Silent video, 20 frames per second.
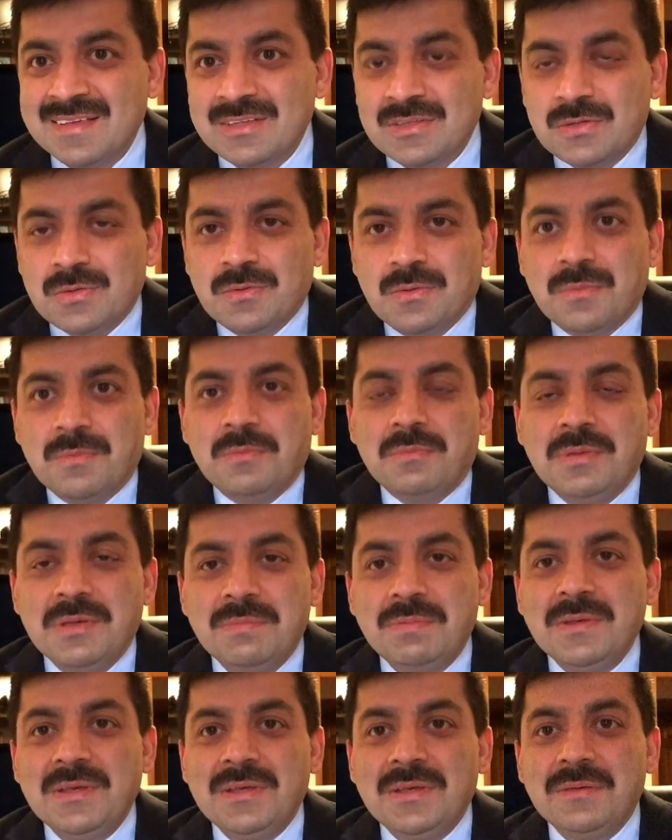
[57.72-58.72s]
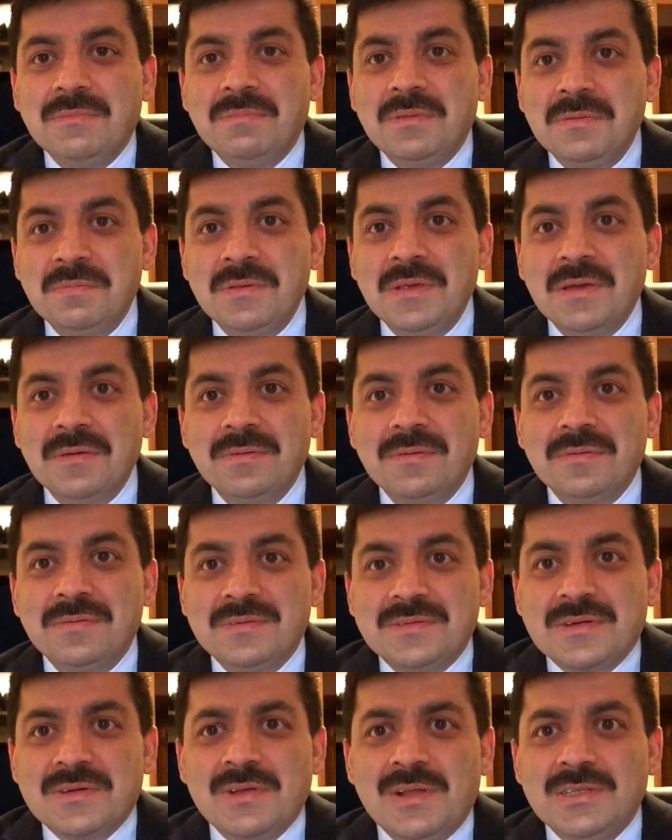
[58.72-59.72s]
So BP BP of
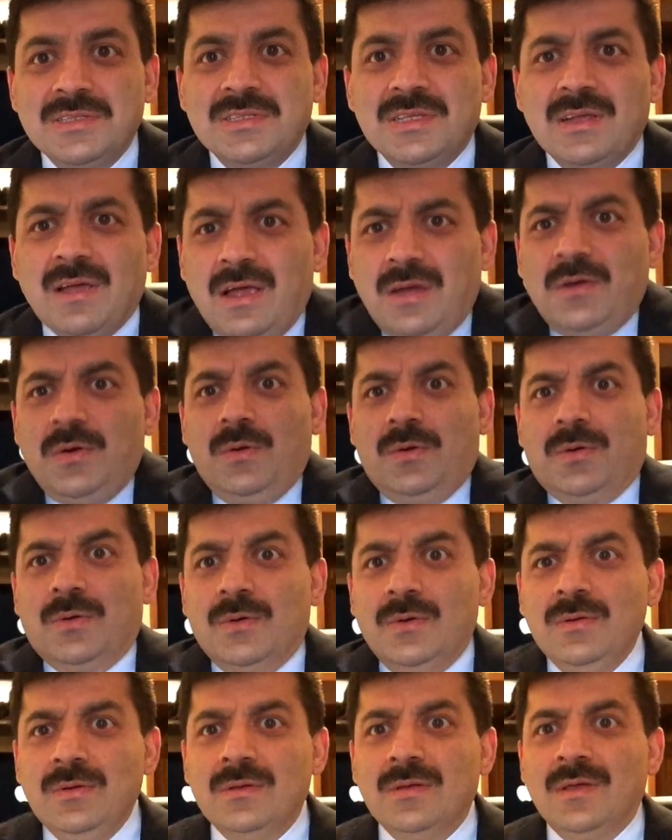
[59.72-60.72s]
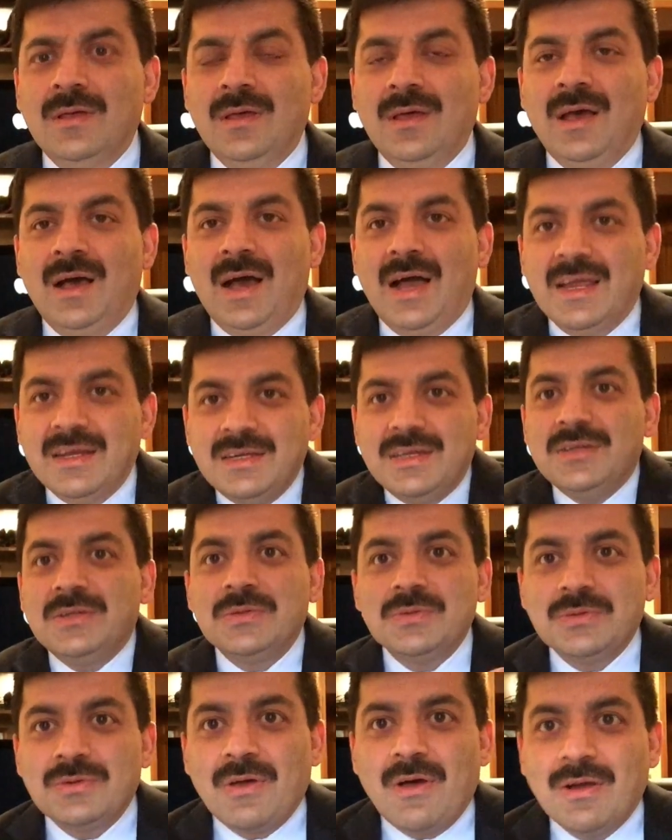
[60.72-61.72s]
technology say, I don't know. I need
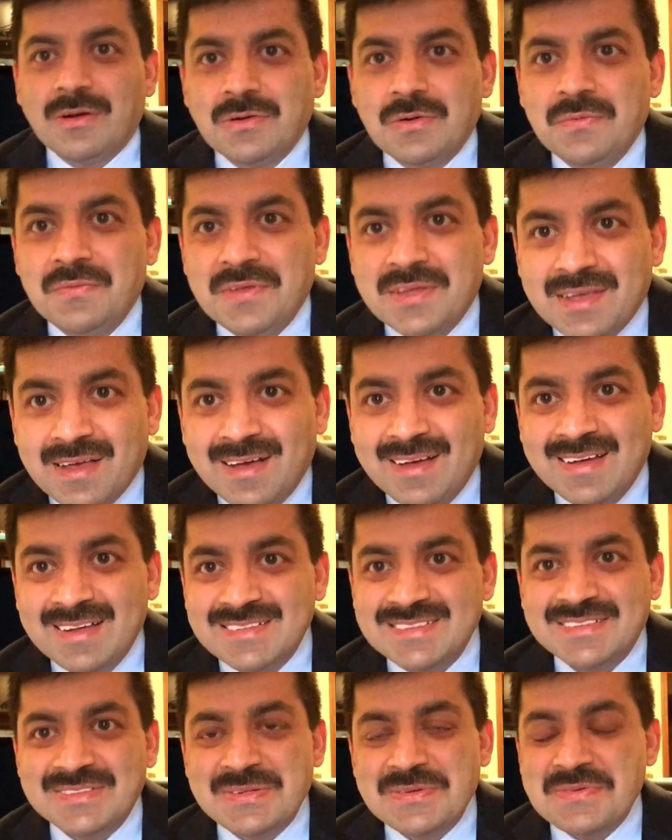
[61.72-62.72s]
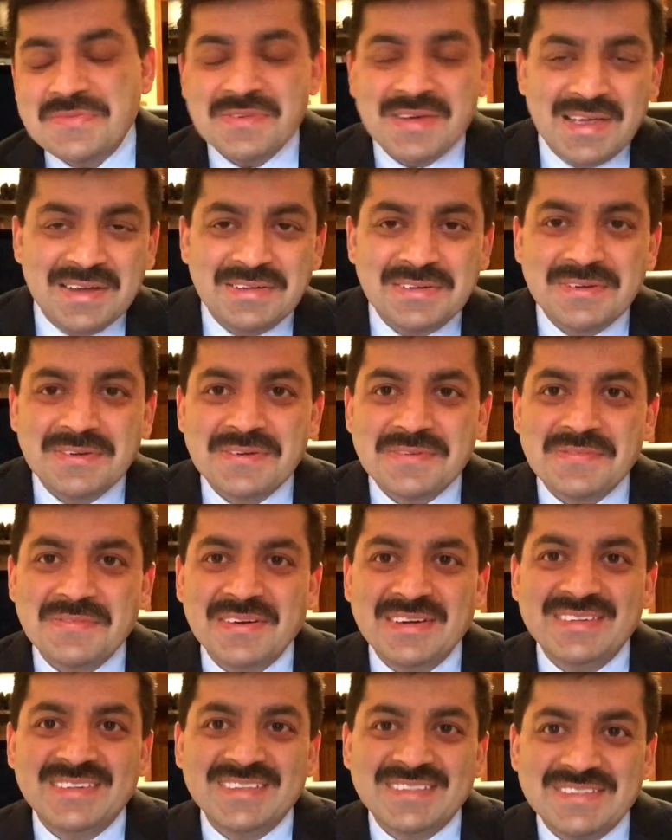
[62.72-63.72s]
to talk to Vikas to find out
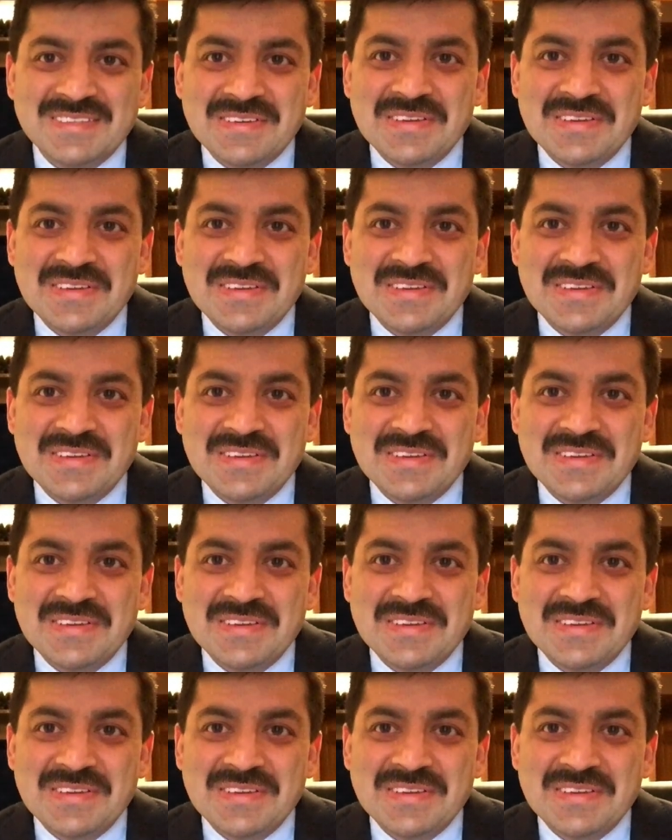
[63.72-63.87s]
what this